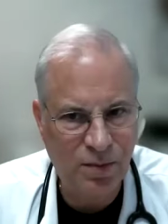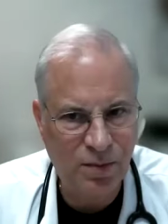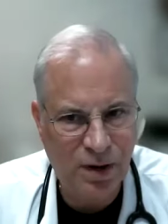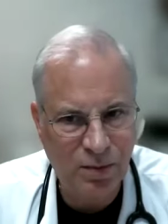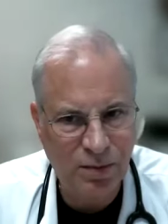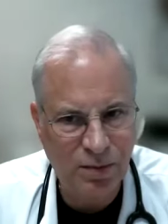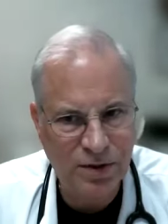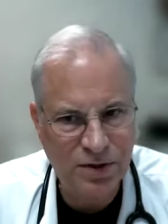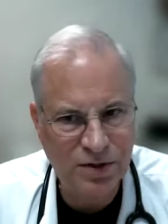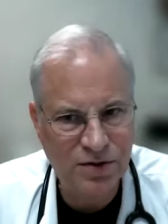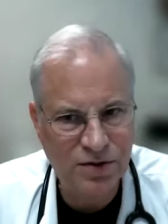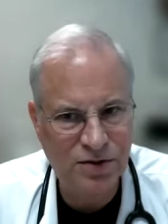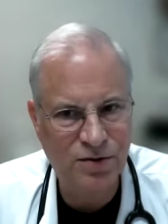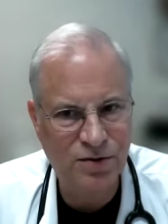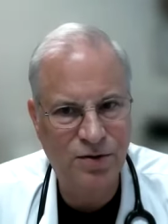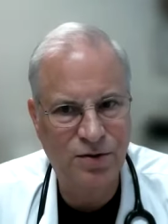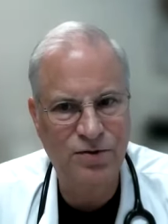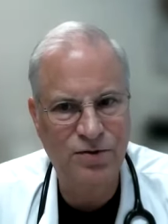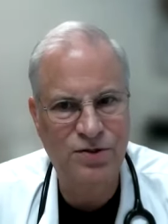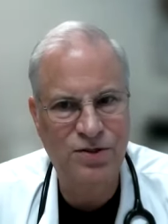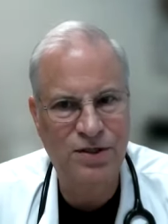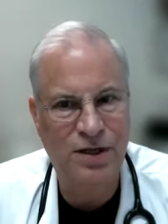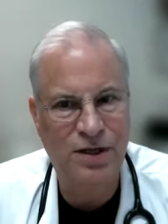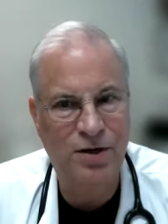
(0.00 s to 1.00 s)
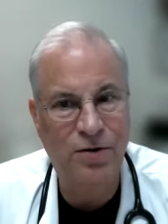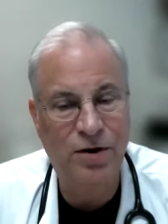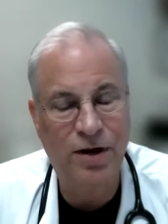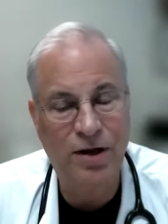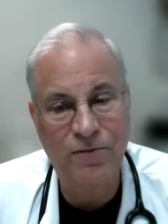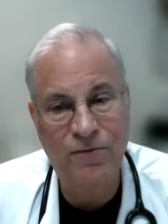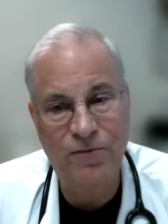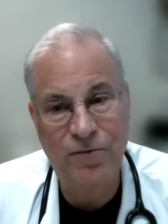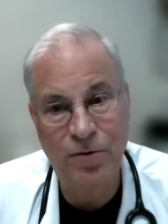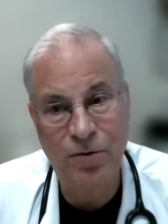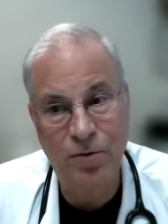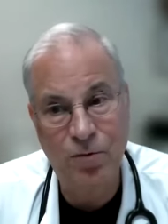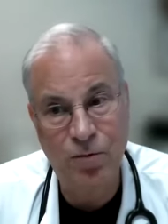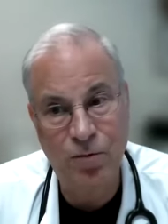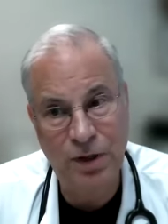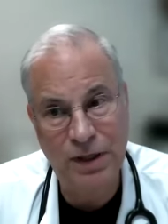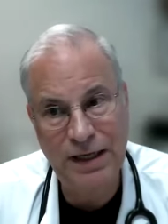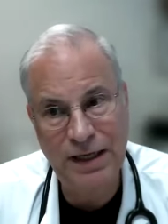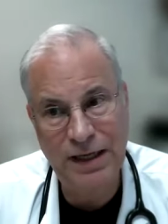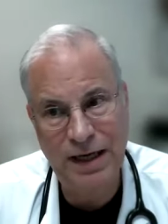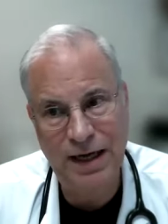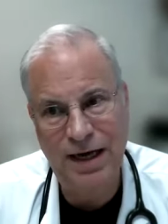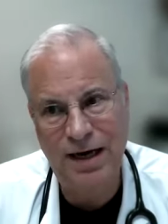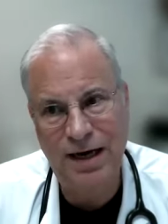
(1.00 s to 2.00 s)
a memory disorder center. If you
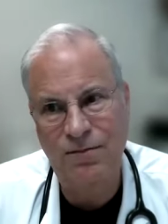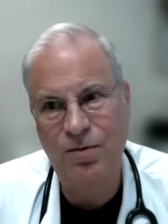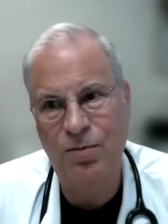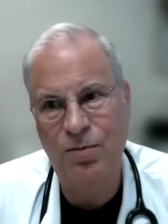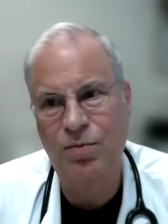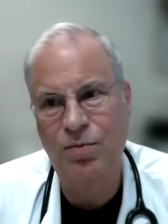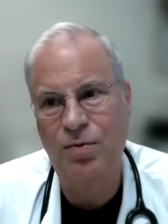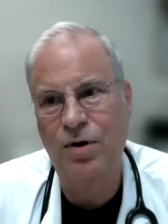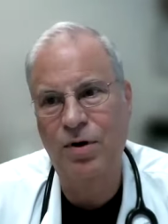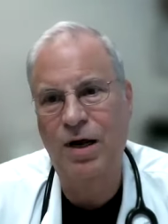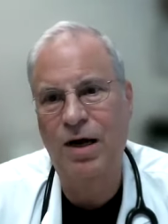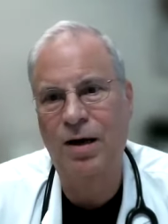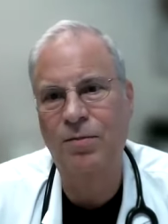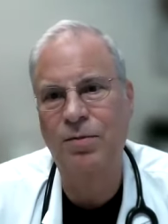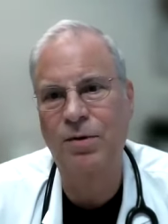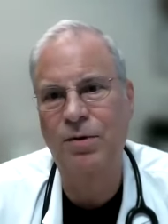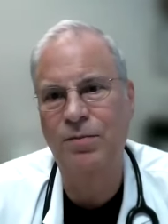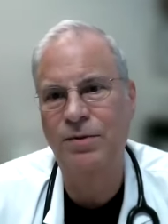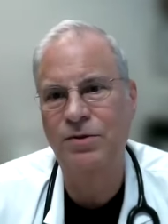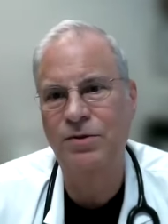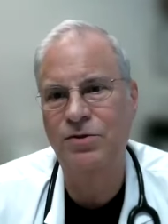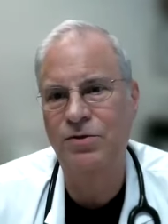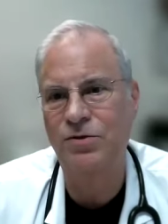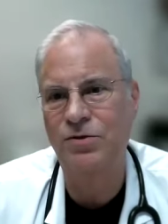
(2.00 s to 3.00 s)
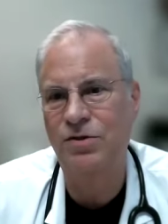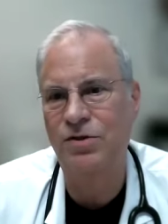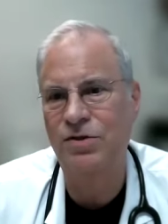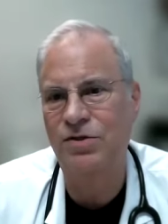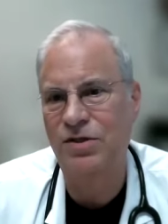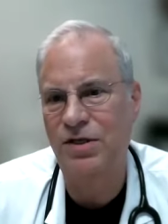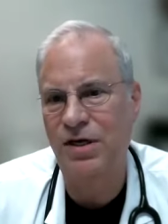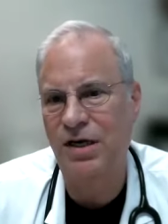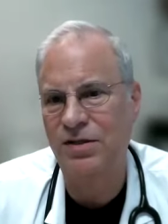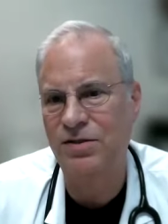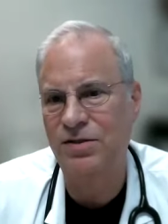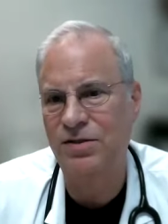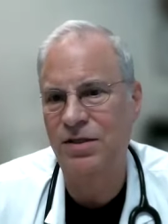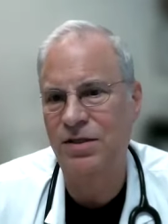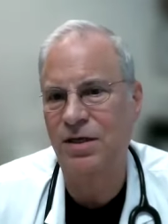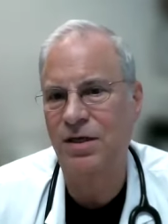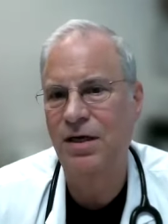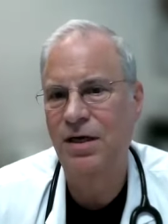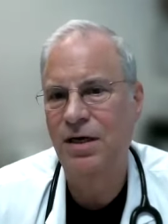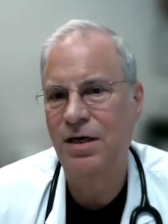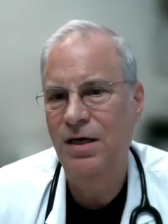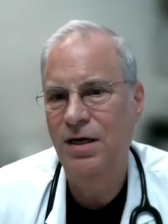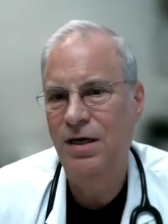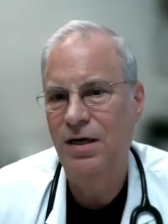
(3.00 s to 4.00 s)
really have a problem, as you're discussing,
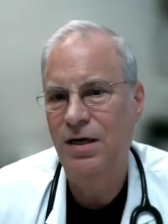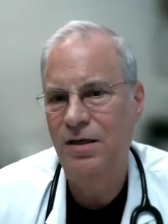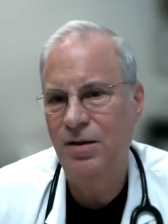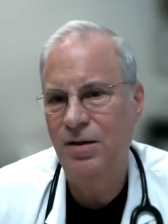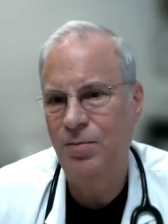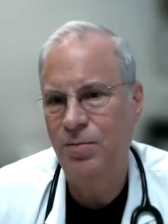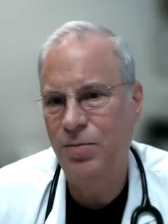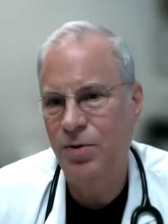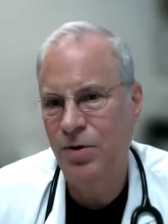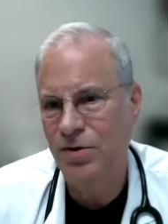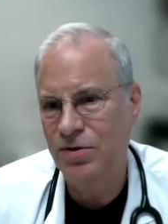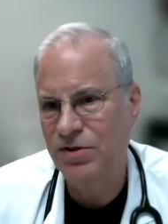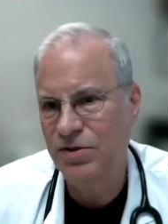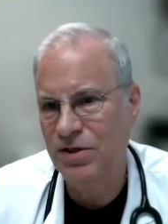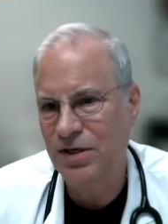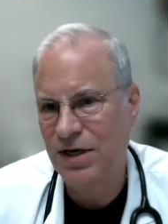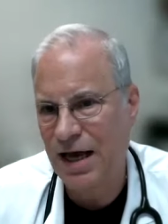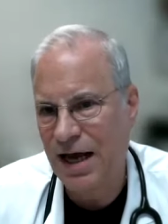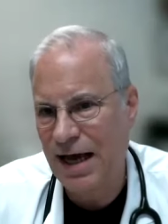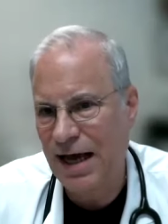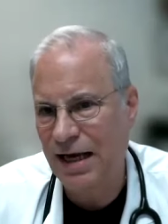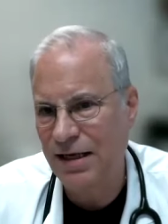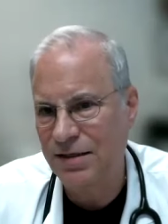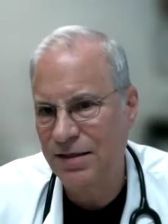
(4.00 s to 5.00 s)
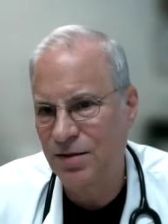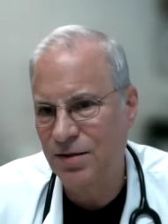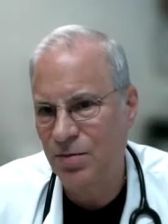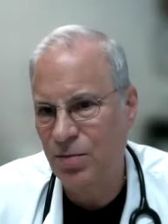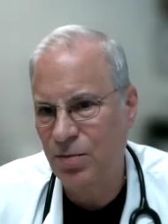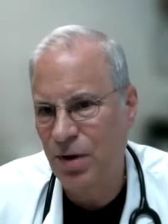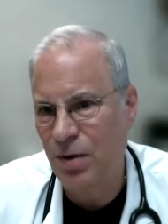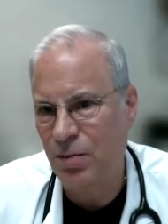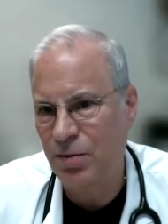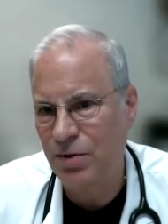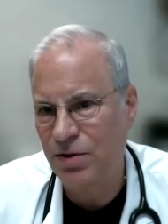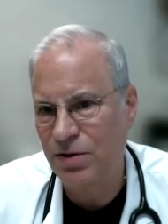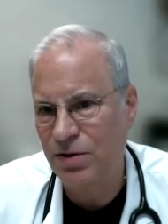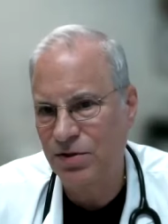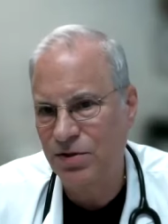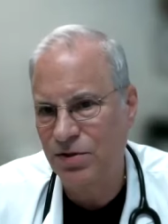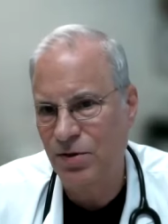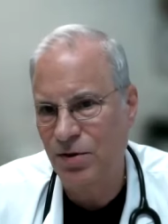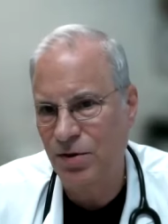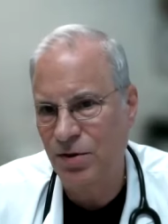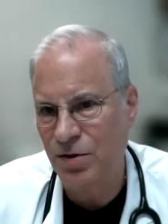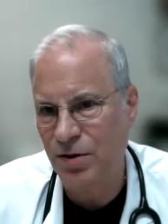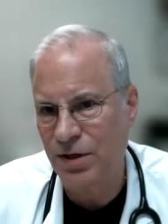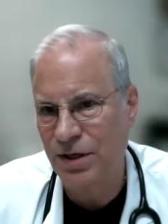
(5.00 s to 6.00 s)
the person has a memory
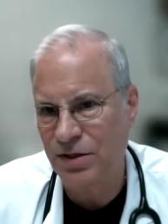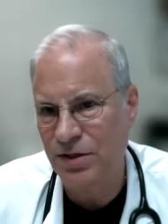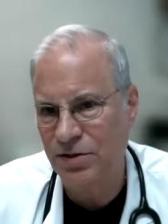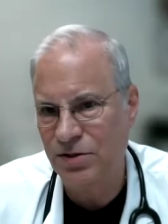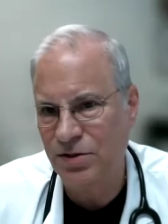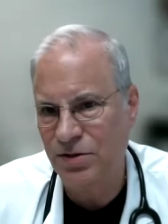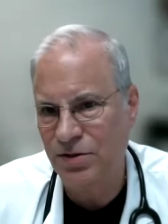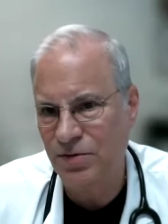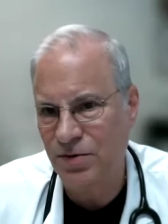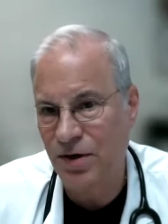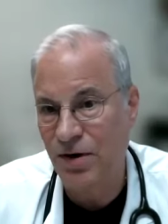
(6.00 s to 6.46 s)
disorder issue.